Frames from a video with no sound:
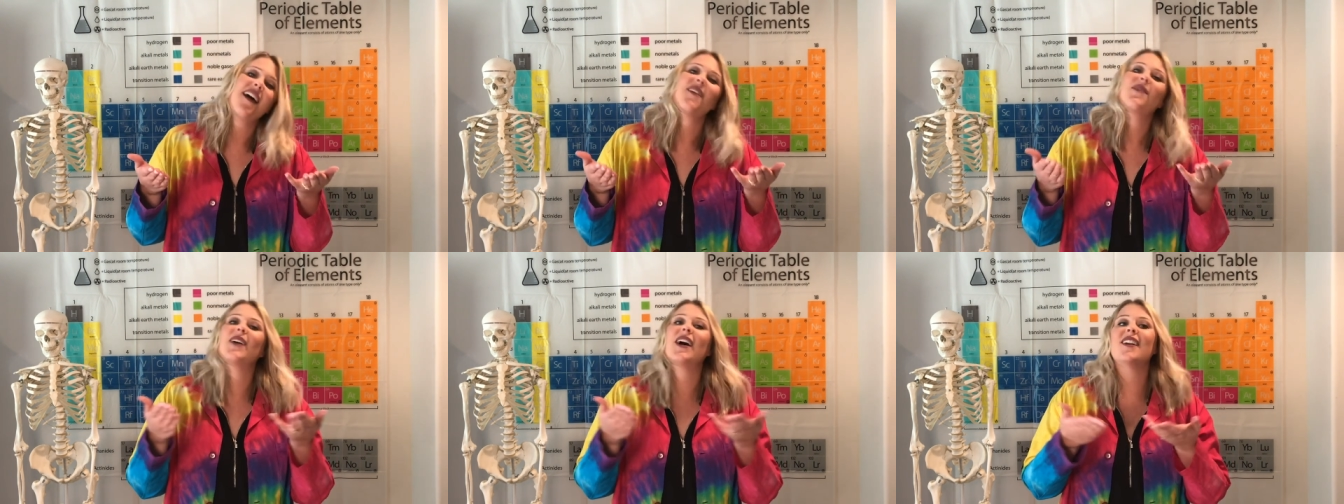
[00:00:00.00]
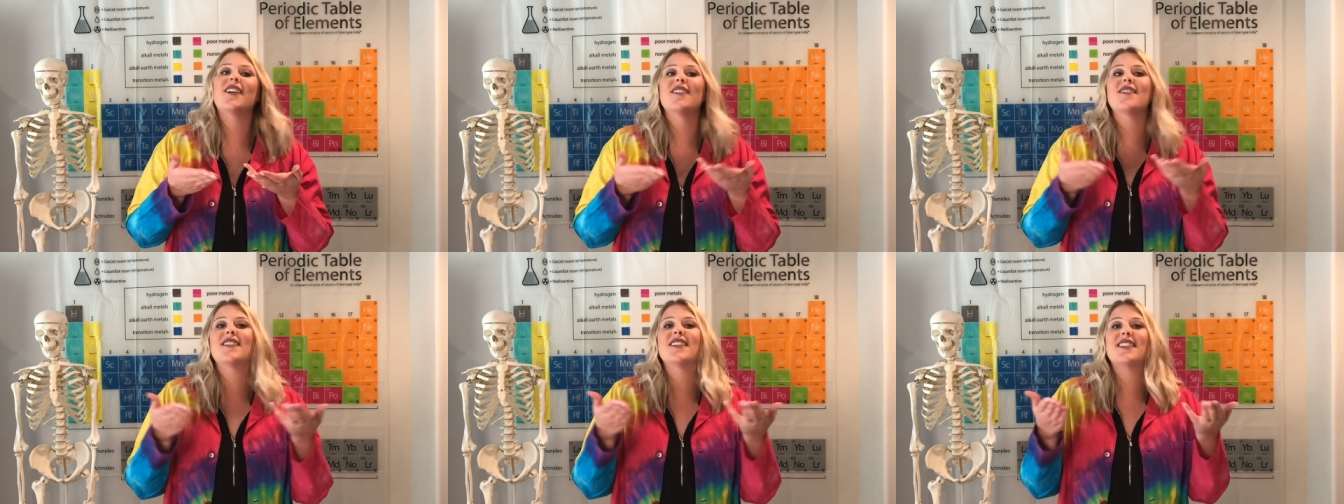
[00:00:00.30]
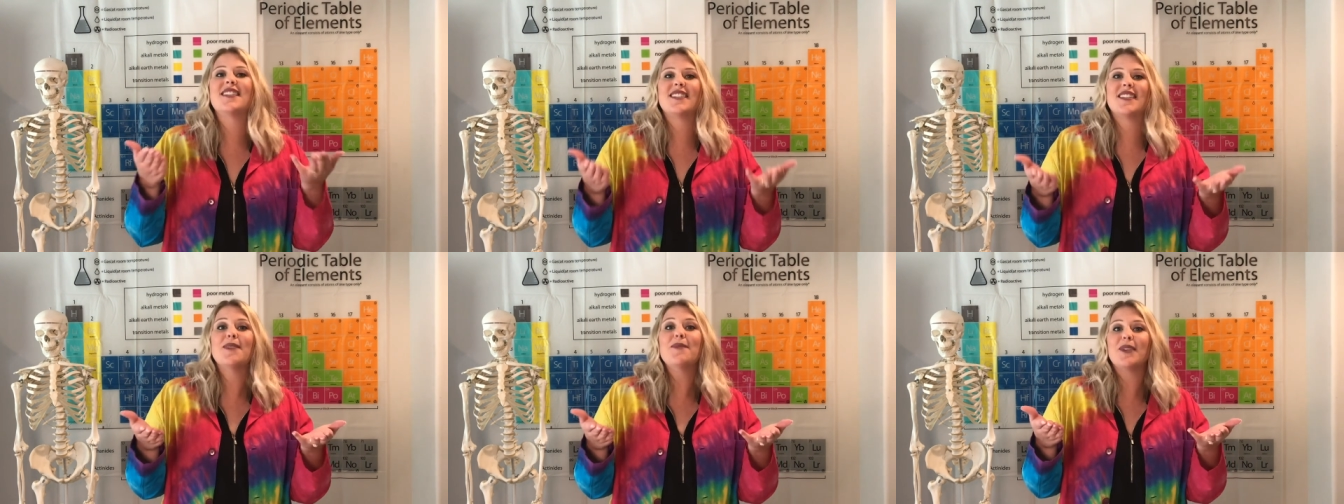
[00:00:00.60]
that are the
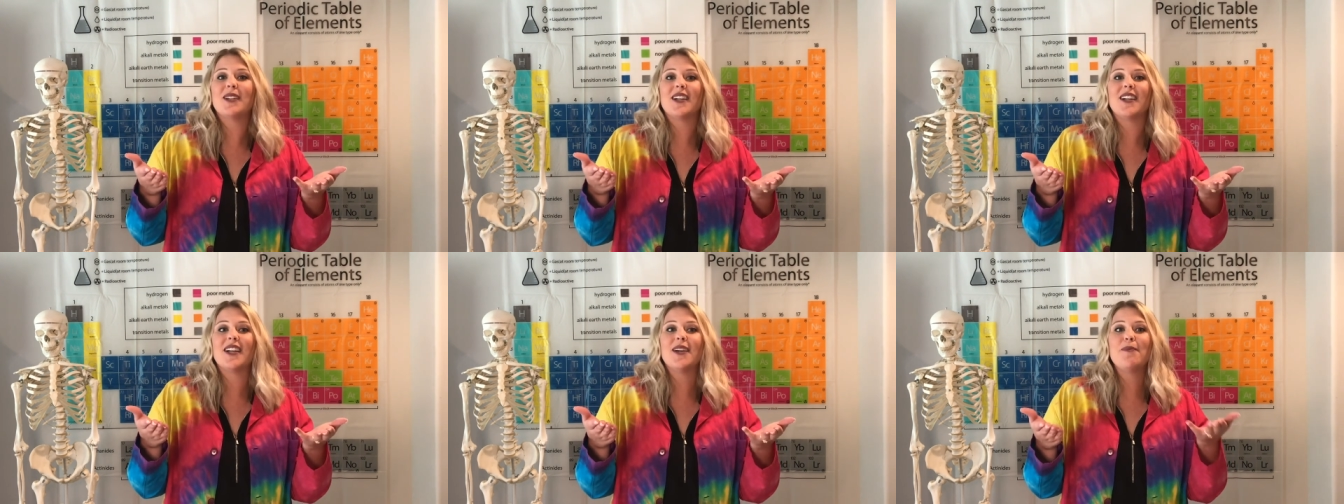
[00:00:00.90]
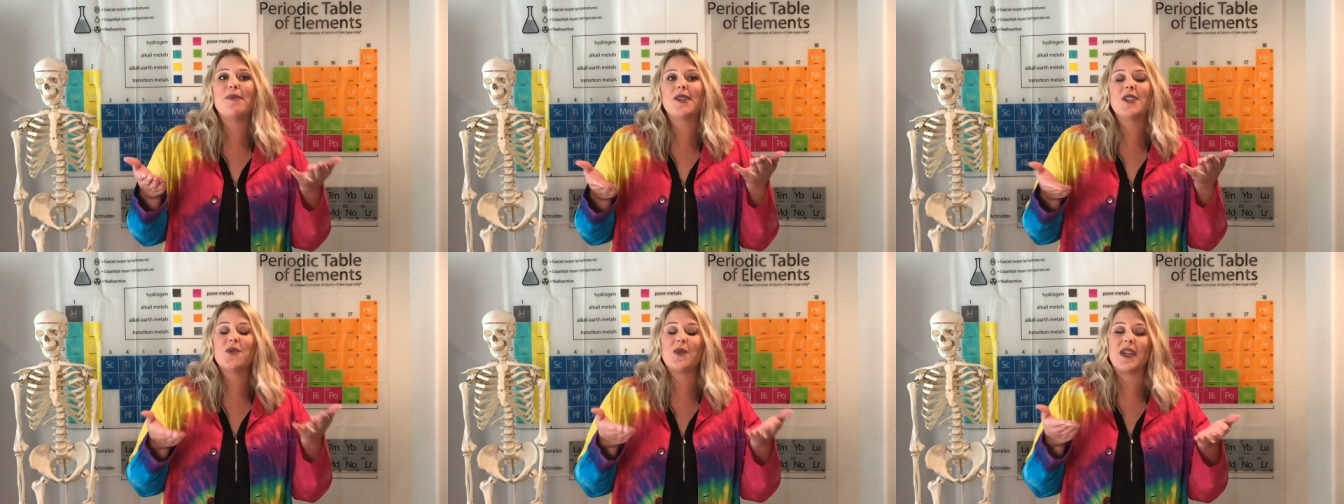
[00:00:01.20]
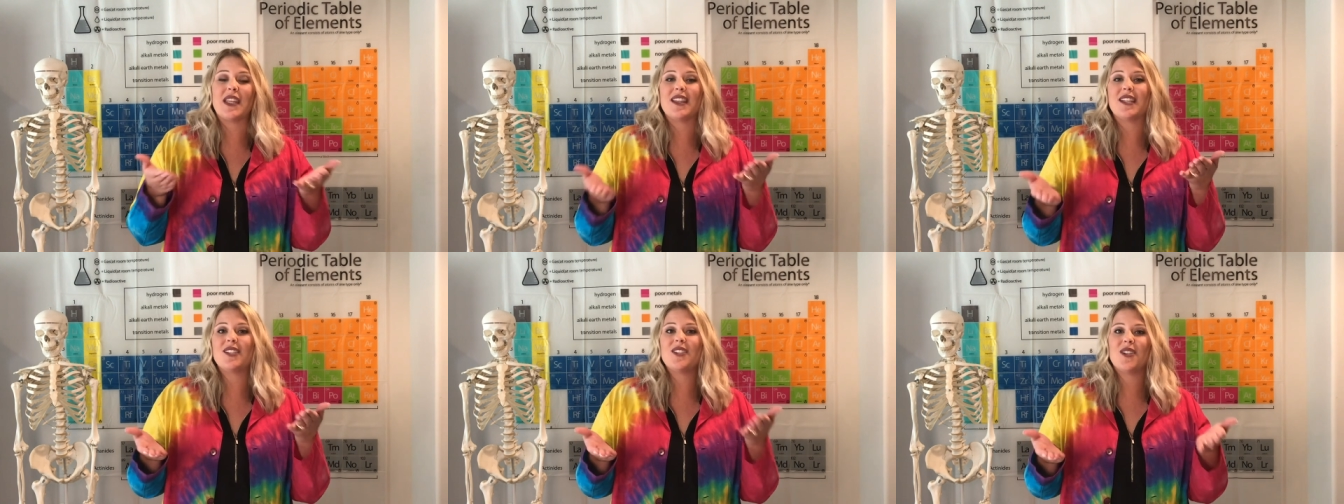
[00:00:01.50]
similar
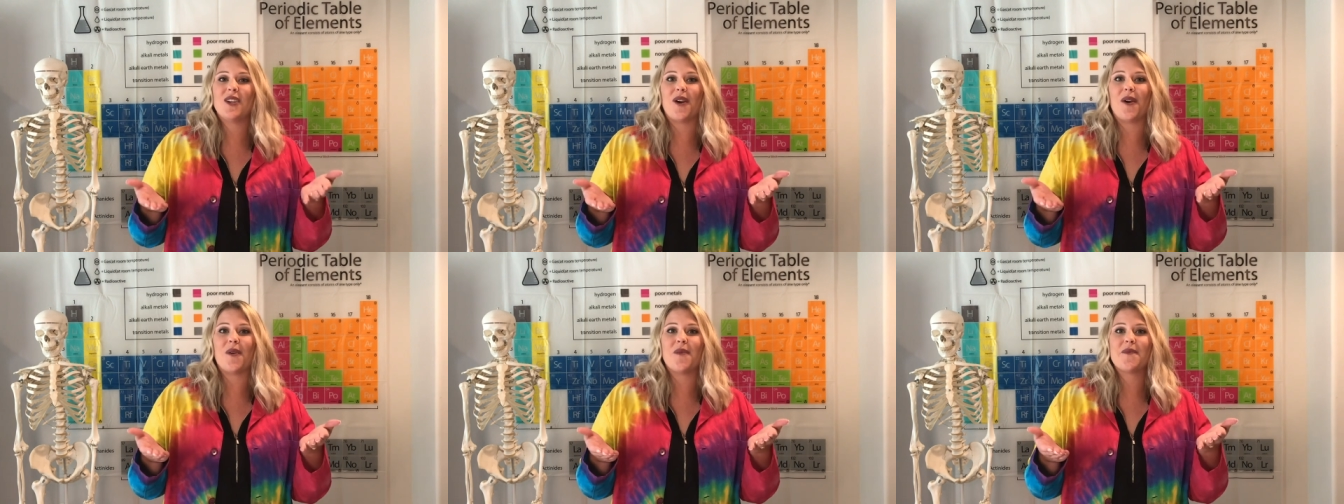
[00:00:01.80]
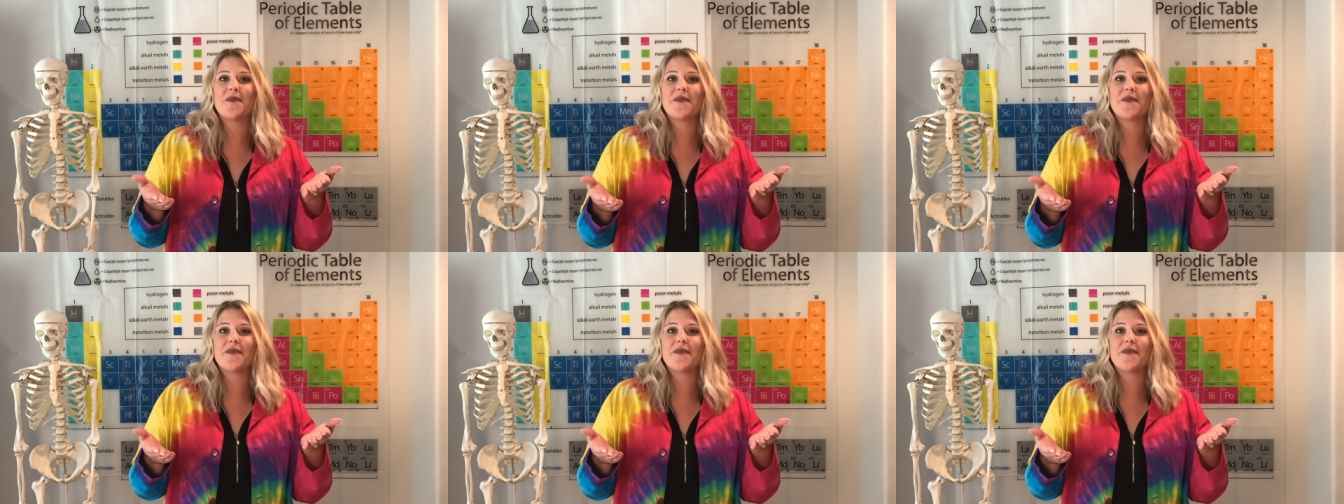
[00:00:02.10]
between the two.